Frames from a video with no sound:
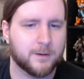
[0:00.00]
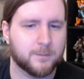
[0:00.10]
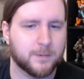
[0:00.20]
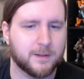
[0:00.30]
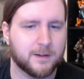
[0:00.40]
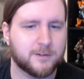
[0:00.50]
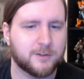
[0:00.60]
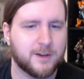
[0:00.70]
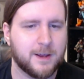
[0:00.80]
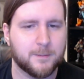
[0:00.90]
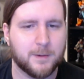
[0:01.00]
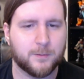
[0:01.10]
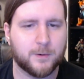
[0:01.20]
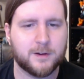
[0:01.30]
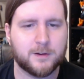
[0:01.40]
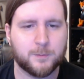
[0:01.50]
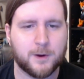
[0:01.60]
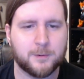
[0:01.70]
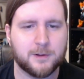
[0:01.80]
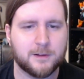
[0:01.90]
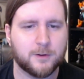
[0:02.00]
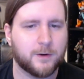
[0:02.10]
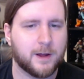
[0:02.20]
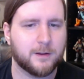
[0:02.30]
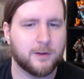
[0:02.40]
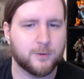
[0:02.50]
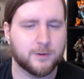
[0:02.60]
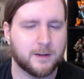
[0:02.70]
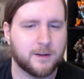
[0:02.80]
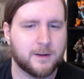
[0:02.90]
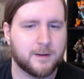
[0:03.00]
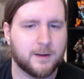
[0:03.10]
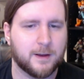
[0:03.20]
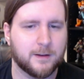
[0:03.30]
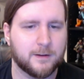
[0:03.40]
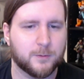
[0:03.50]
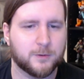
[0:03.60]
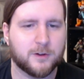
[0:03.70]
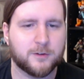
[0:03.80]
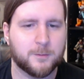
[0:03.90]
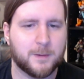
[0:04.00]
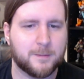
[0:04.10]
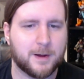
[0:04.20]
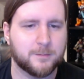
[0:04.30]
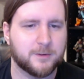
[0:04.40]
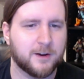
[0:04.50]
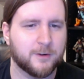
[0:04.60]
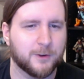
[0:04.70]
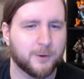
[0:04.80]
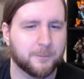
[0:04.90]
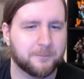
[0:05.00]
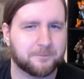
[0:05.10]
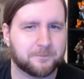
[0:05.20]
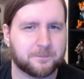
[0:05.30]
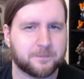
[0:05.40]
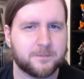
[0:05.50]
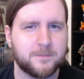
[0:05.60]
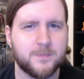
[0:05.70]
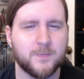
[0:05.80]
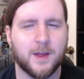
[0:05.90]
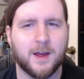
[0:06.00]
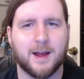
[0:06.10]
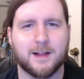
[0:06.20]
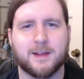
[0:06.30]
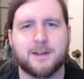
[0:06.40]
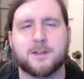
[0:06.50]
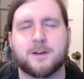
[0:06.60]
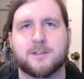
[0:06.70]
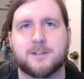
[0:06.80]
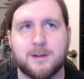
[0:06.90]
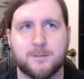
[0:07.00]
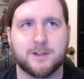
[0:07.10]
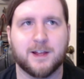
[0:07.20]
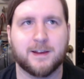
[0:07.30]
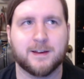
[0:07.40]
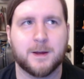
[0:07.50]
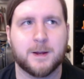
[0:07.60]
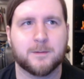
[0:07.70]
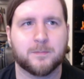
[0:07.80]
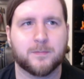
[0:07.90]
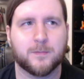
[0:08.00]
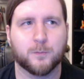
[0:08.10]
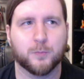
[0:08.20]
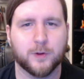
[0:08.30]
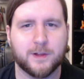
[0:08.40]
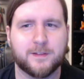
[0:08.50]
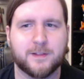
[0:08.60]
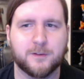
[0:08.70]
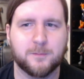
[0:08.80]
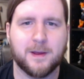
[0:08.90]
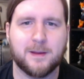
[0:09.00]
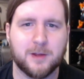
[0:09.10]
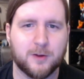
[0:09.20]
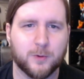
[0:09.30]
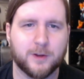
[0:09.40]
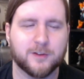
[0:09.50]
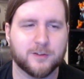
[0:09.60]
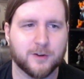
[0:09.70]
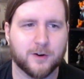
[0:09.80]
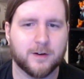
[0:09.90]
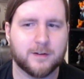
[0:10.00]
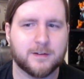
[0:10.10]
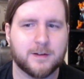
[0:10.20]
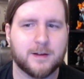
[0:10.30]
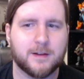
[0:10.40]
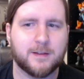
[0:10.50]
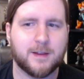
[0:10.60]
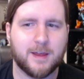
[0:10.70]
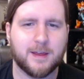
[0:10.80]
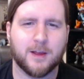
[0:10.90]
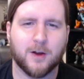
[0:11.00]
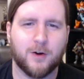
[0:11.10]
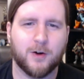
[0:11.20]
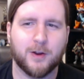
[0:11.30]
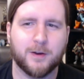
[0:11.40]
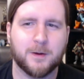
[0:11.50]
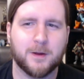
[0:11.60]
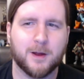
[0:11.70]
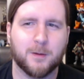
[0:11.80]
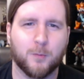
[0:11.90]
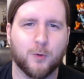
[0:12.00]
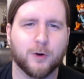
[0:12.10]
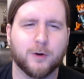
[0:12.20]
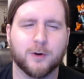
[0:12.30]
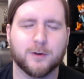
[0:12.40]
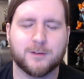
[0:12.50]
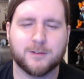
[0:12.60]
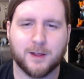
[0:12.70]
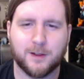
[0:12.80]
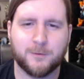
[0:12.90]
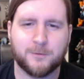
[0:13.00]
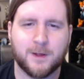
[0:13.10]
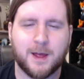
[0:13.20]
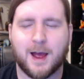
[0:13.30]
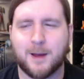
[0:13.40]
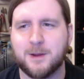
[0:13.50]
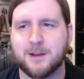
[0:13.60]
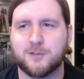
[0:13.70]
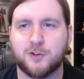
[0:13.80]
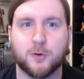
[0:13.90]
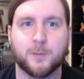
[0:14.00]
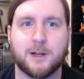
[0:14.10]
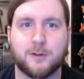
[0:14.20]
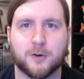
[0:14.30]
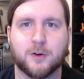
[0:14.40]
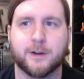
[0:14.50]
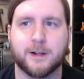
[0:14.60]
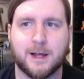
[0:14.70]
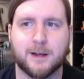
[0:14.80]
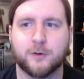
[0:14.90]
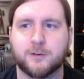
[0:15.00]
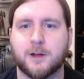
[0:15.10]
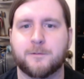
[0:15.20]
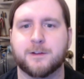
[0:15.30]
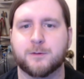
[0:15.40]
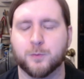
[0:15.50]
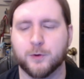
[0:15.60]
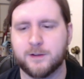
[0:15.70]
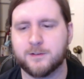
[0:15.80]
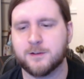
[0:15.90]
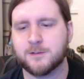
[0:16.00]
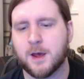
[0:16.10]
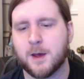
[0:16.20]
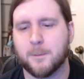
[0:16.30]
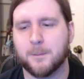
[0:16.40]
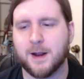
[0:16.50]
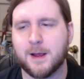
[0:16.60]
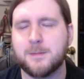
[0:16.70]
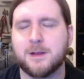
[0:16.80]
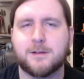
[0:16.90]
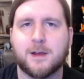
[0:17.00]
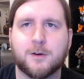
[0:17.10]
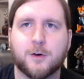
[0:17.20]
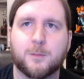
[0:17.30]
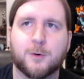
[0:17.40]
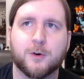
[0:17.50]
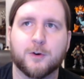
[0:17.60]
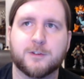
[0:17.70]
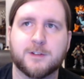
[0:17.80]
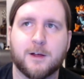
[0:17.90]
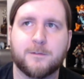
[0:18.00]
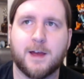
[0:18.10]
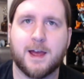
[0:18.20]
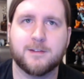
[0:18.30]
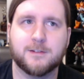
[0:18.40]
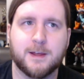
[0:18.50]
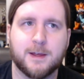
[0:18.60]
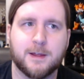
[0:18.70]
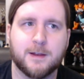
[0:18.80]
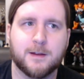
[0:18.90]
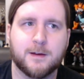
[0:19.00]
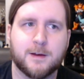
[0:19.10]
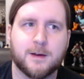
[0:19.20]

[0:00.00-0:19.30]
But that's a shame. I wanted to properly learn how to use it, and it was also my mom's heirloom. I like that it seems like Brillith is maybe going to start taking on more herself. I mean, she already took on a lot herself as priestess, but I mean take on more herself as in